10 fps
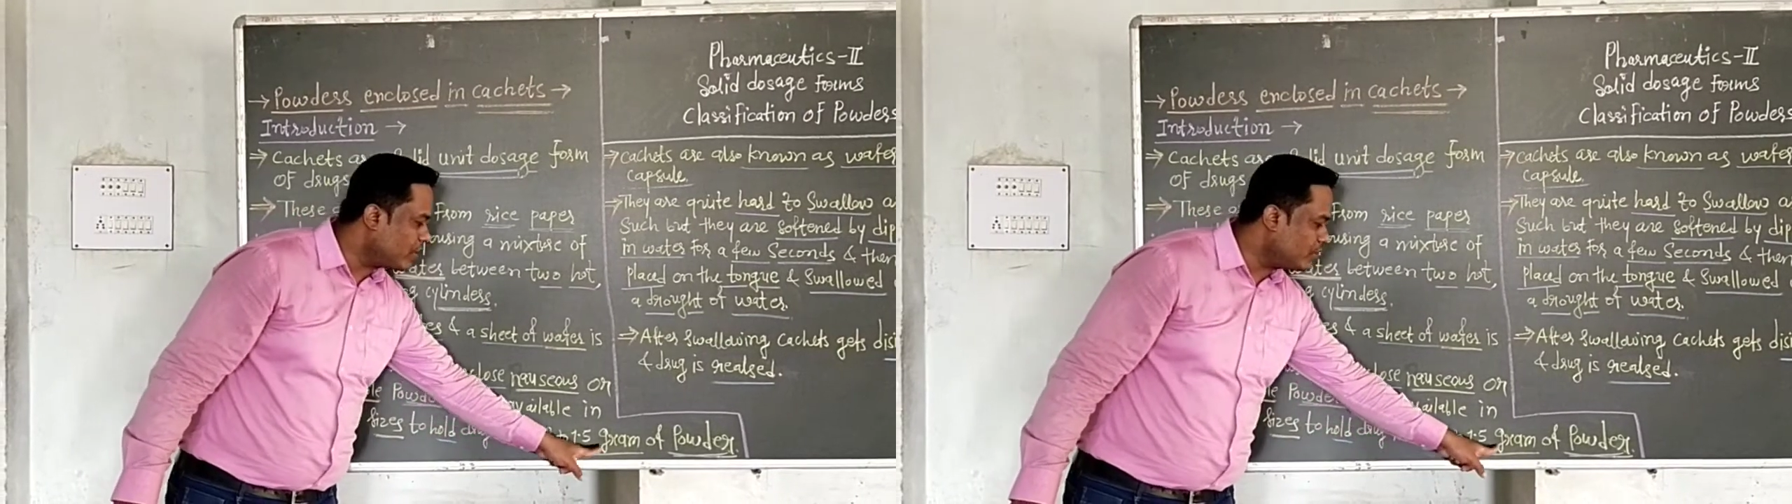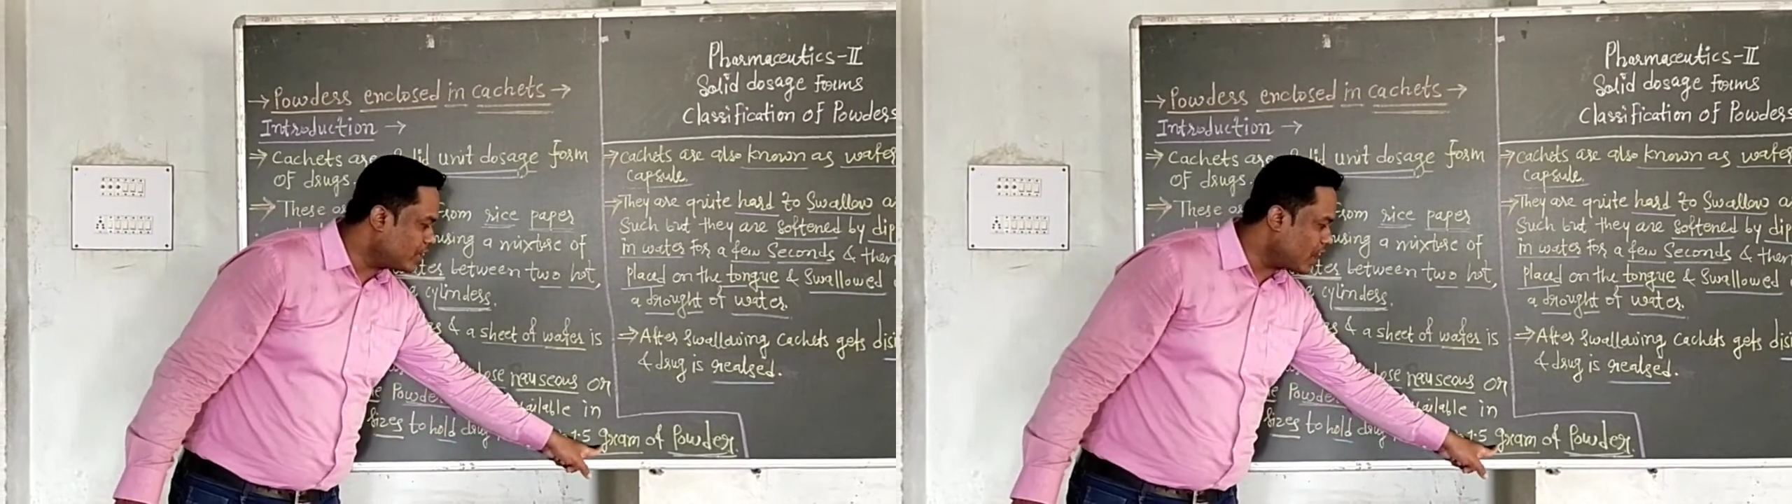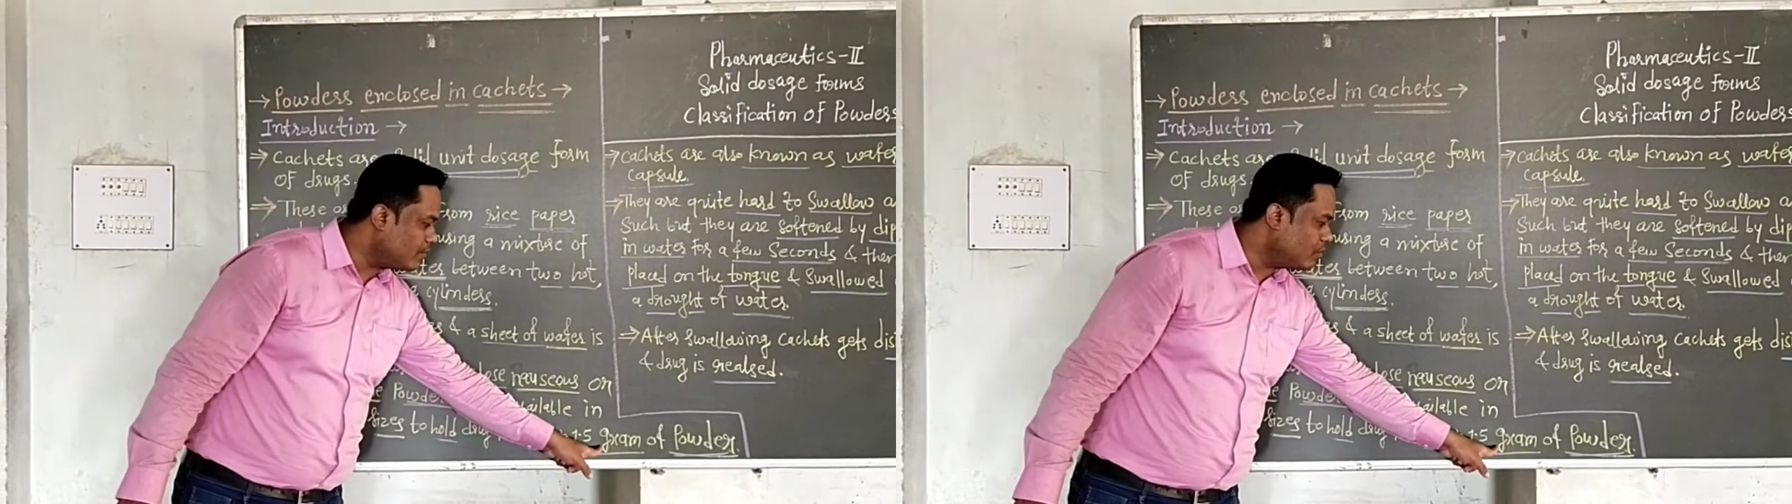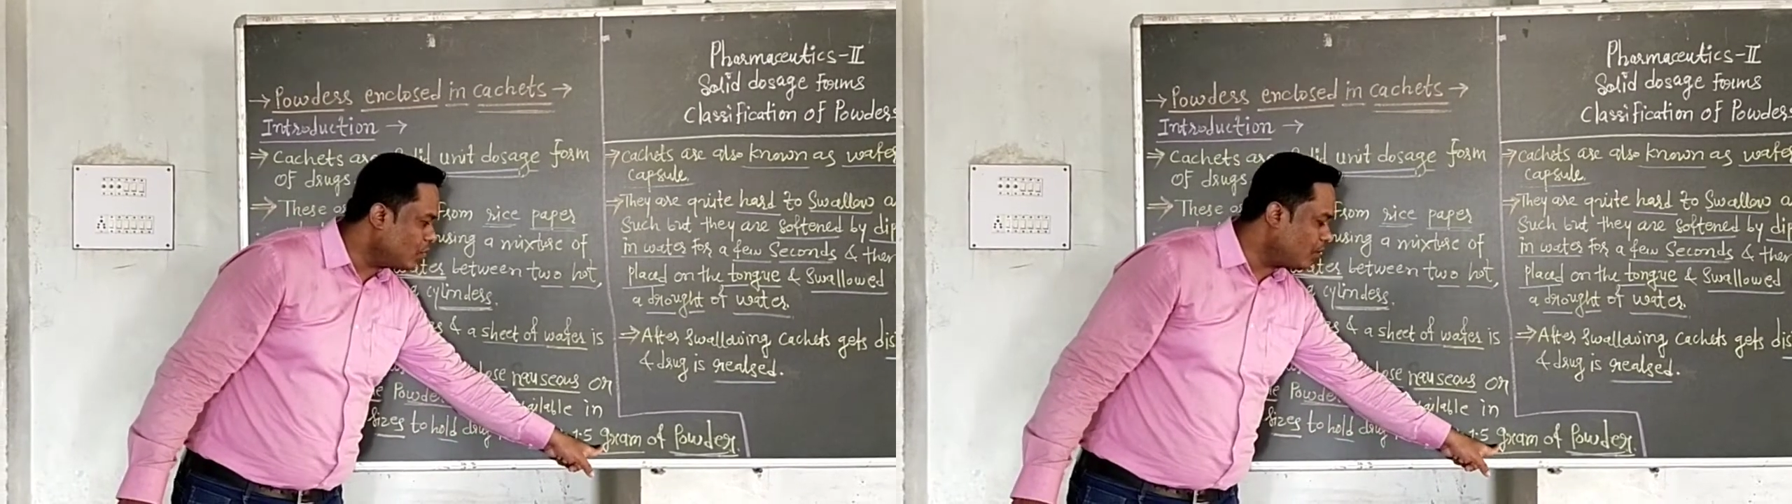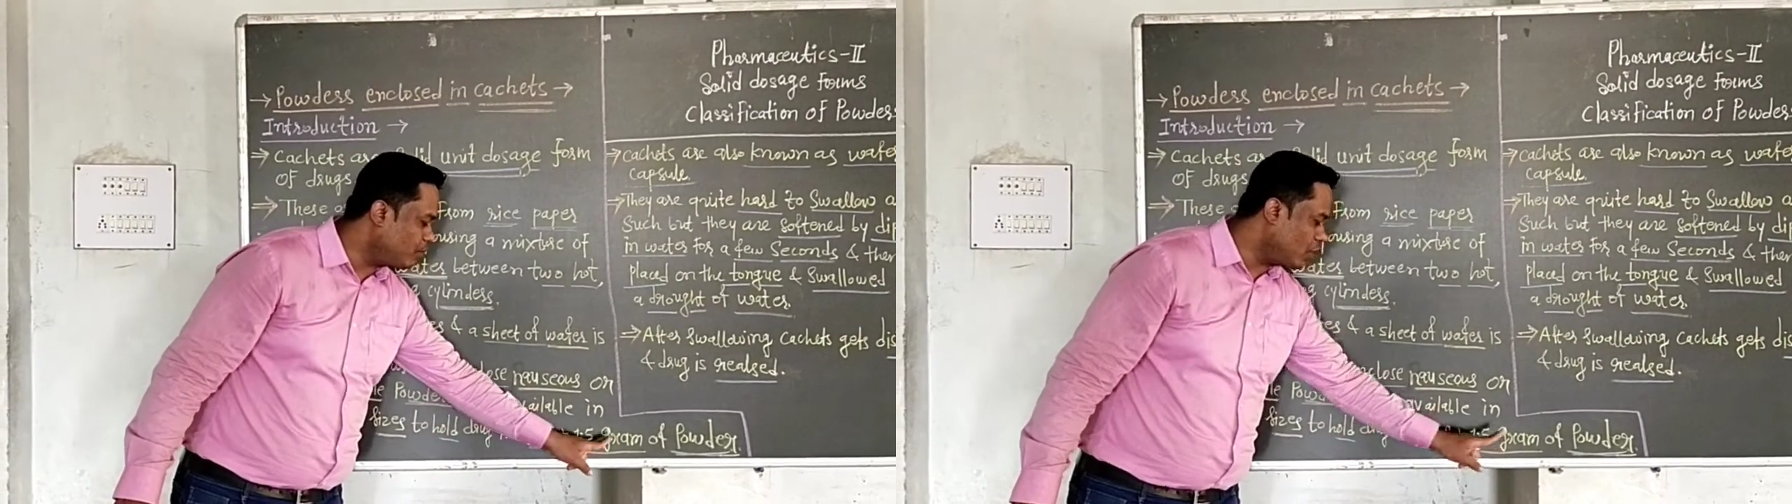
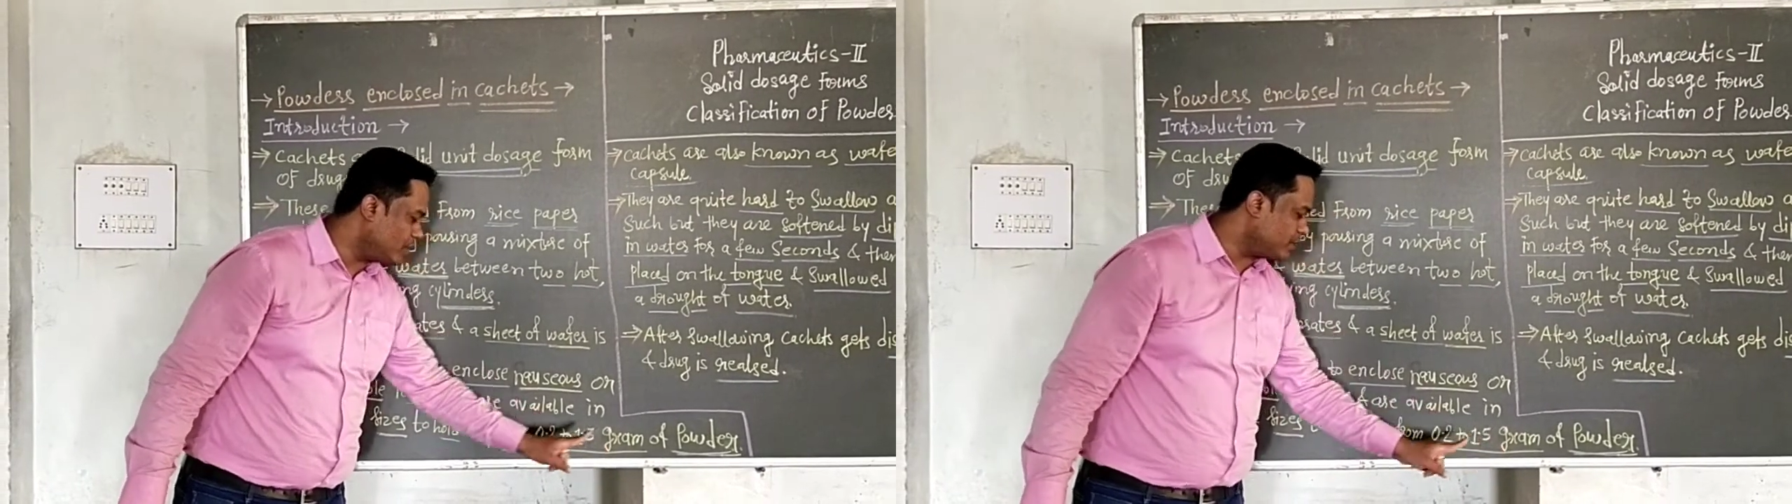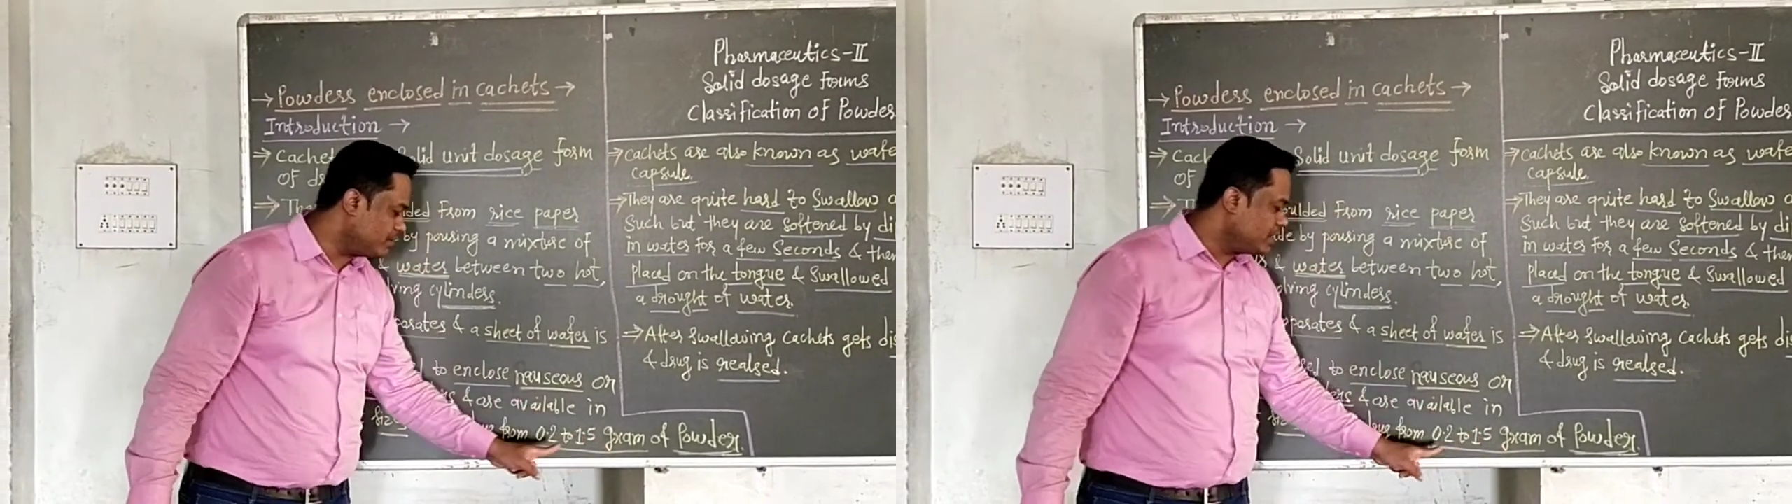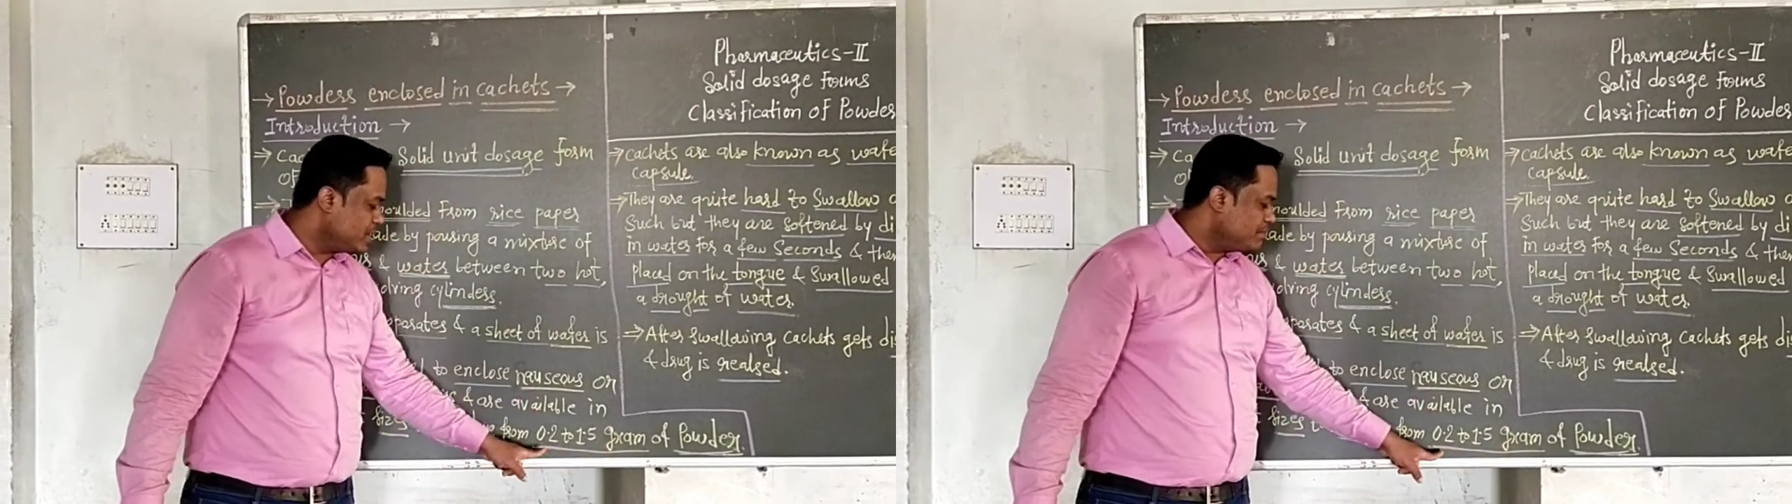gram of powder.